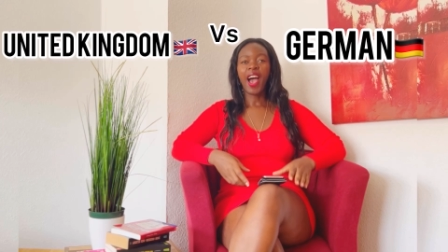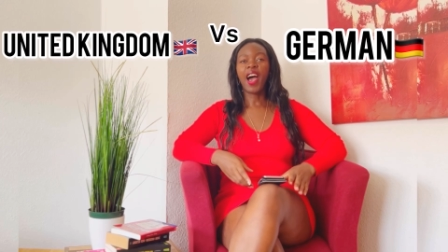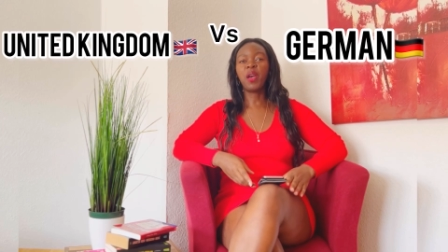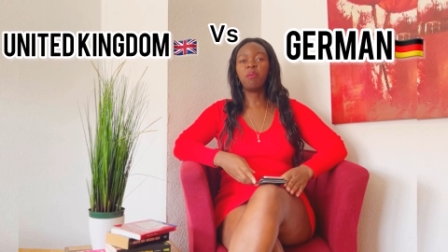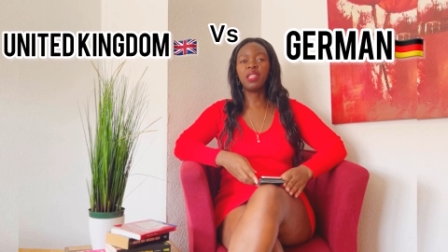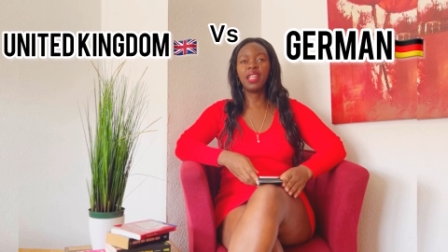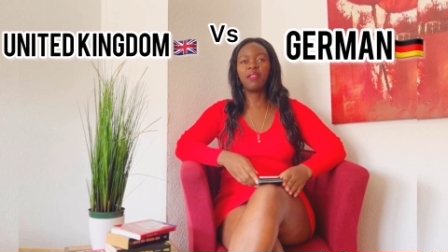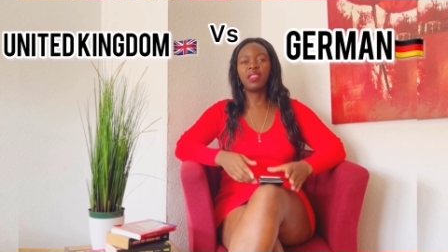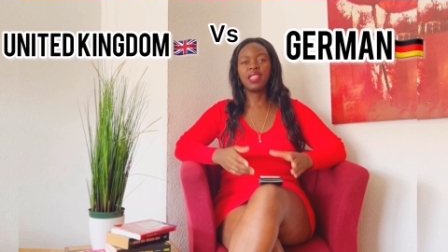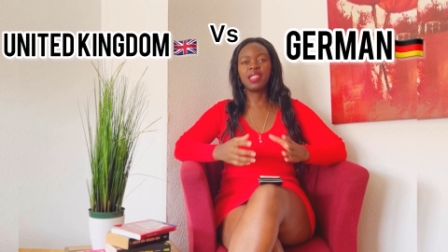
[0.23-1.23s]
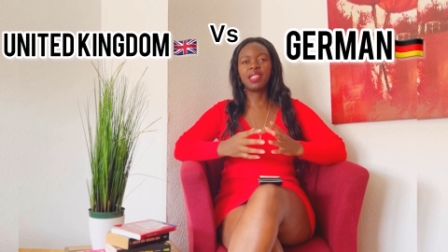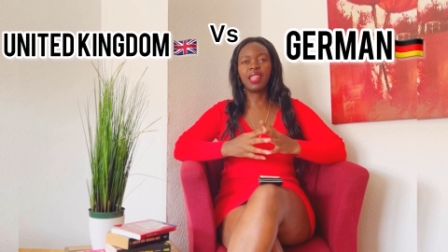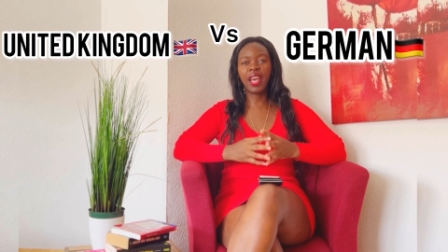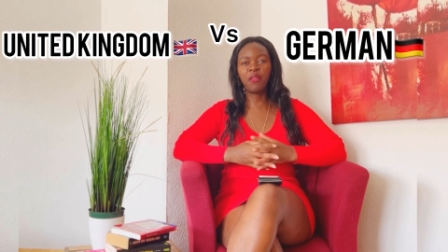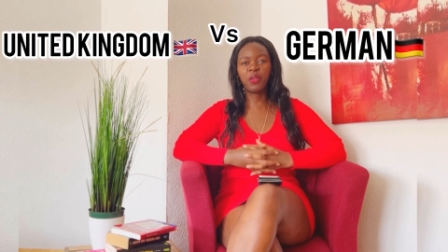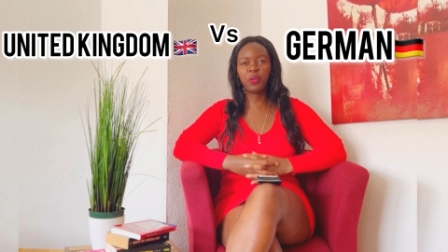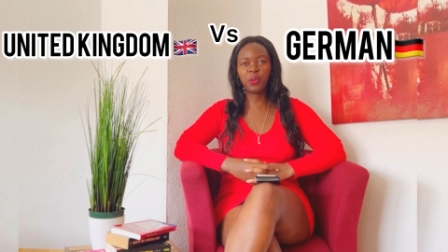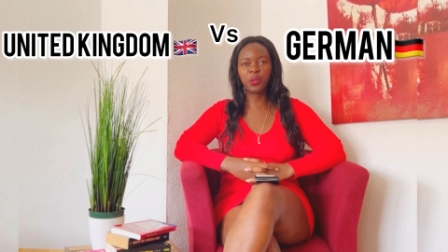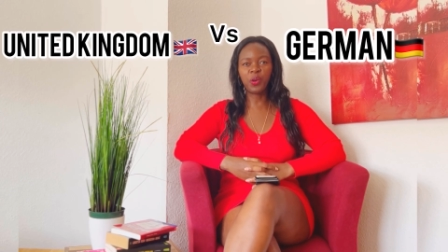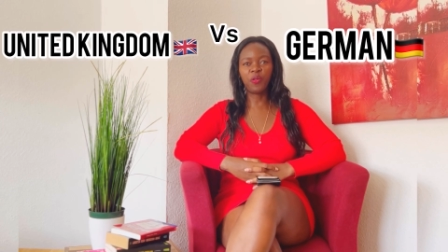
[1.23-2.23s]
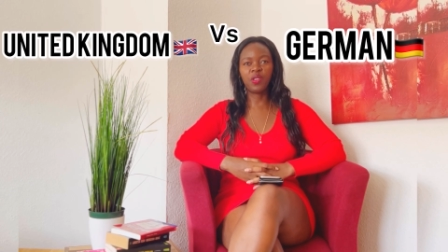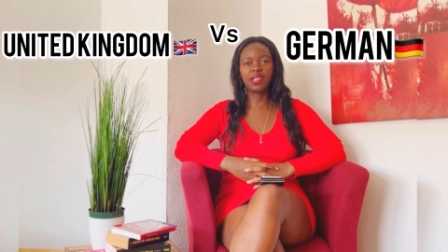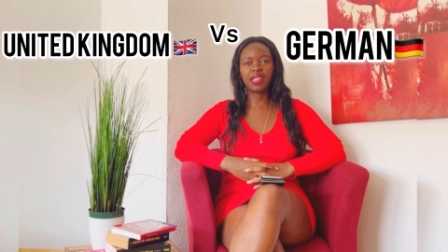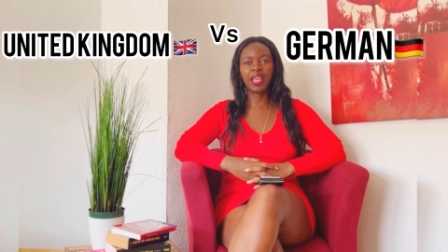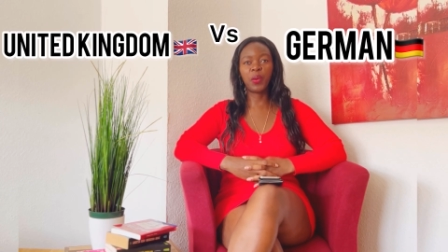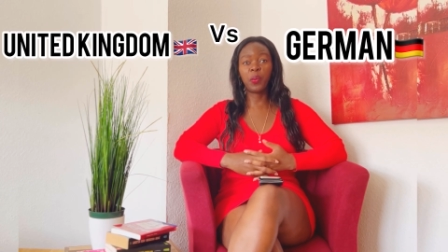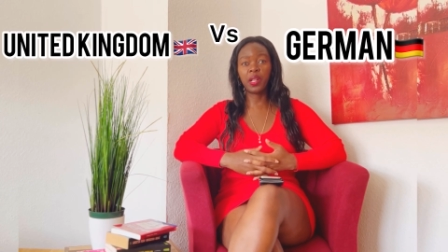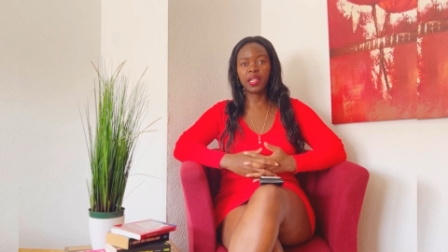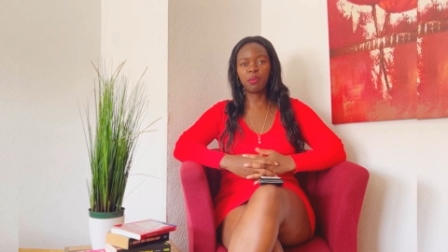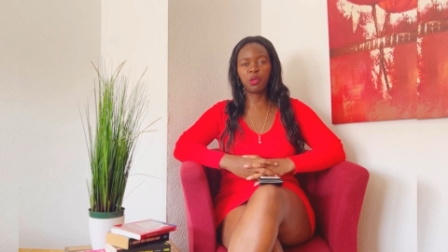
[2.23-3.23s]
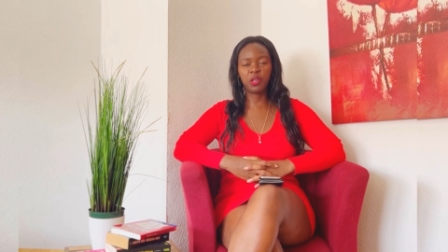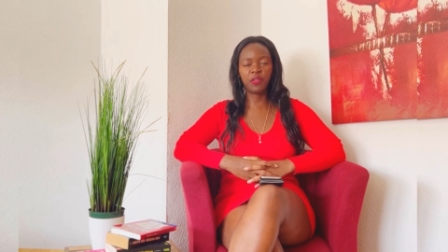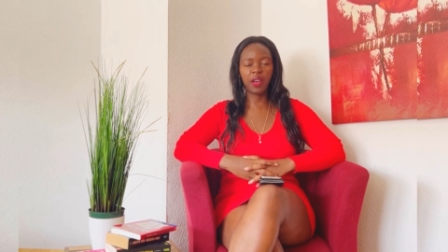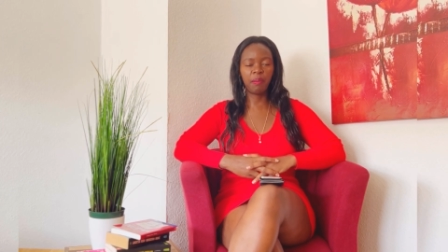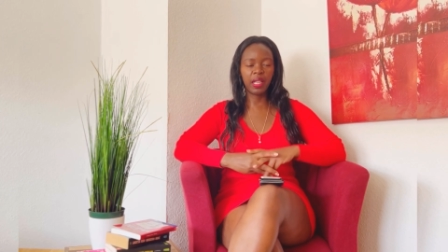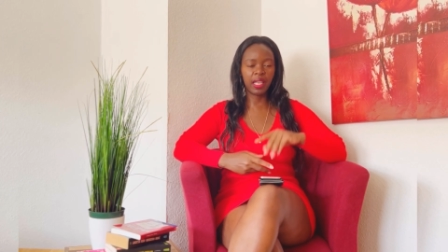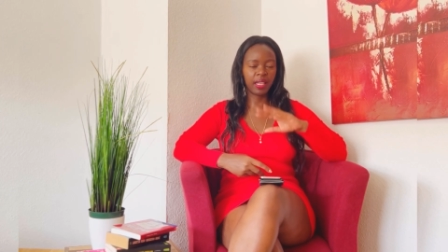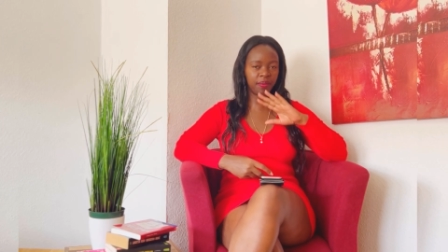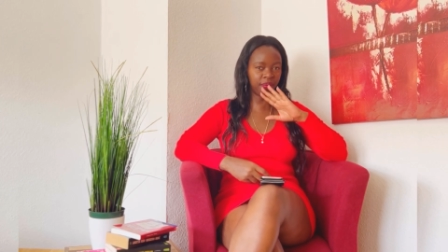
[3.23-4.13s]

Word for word: Hi my lovelies, Life with Russell once again. Welcome to our family.